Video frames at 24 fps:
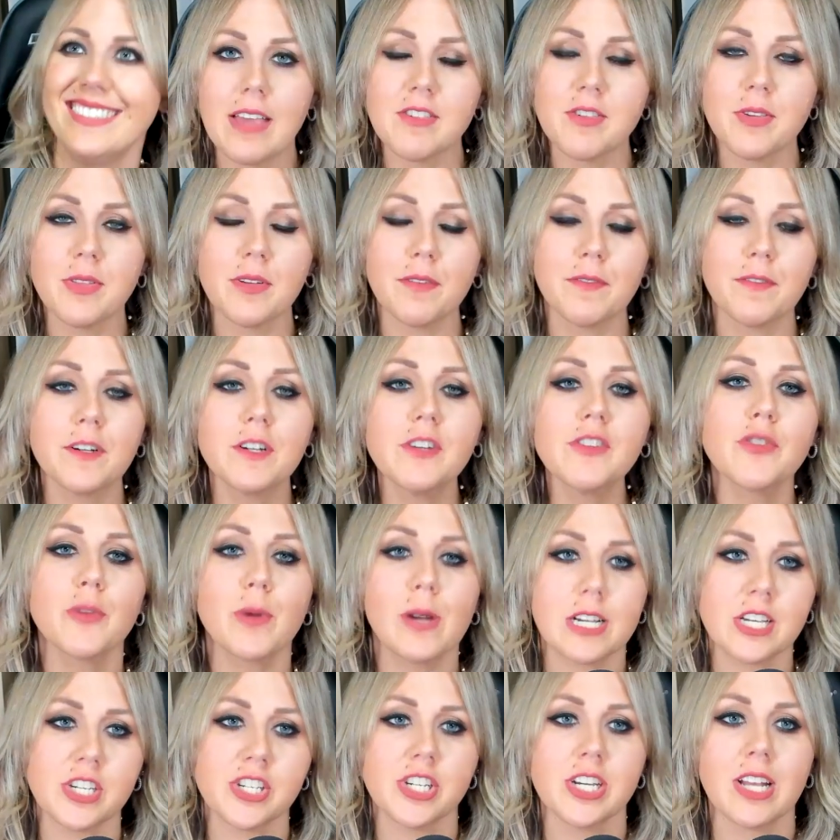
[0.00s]
So, the first
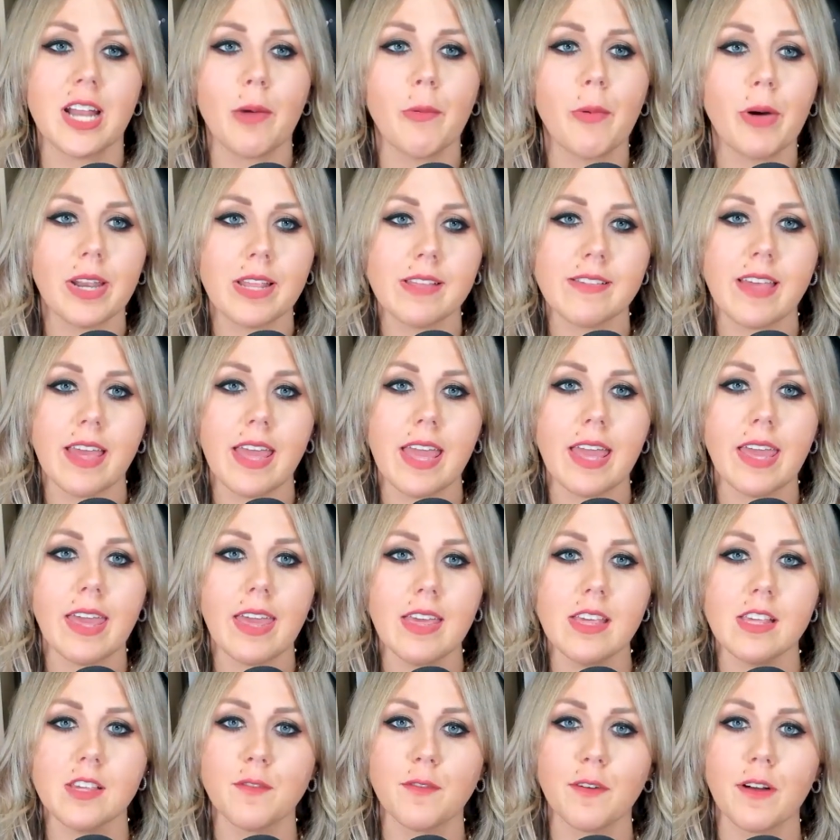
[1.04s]
question I want to take
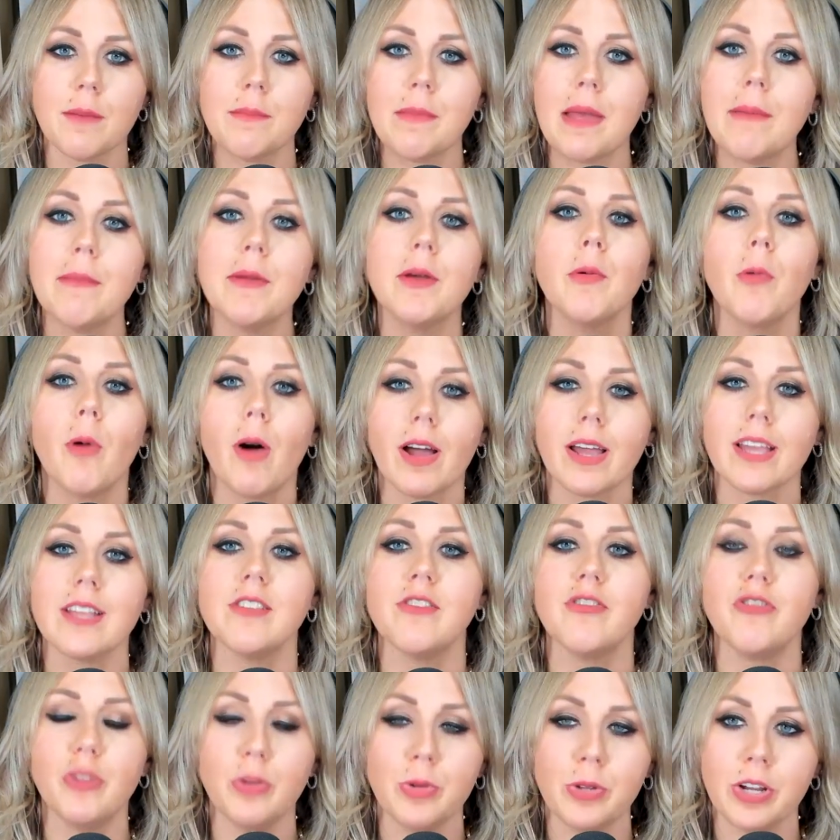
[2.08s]
is from Emmett
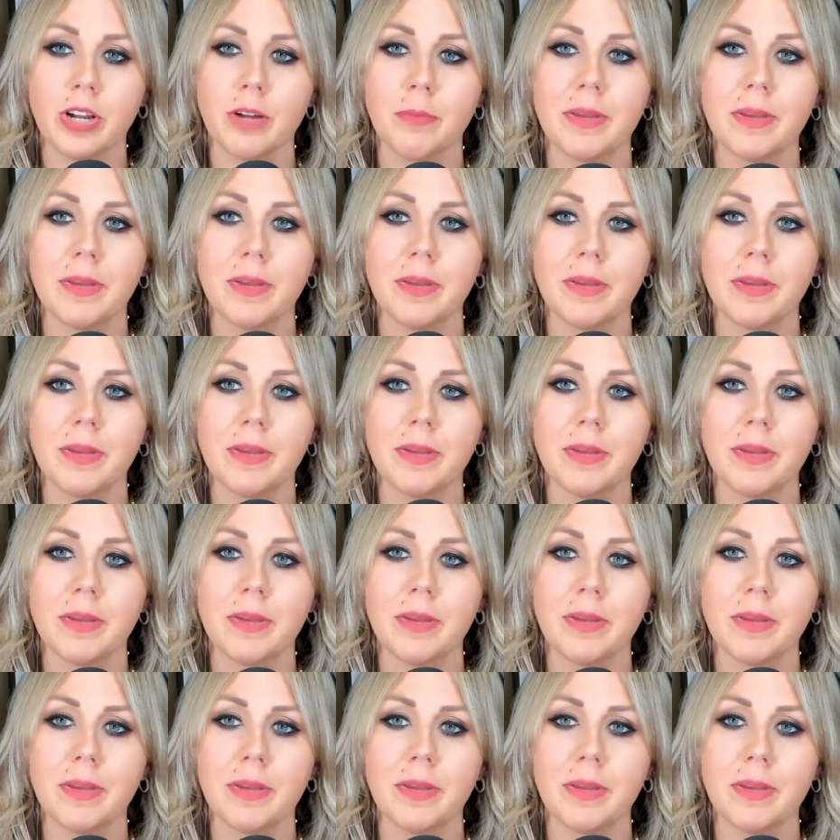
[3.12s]
Watkins Jr.,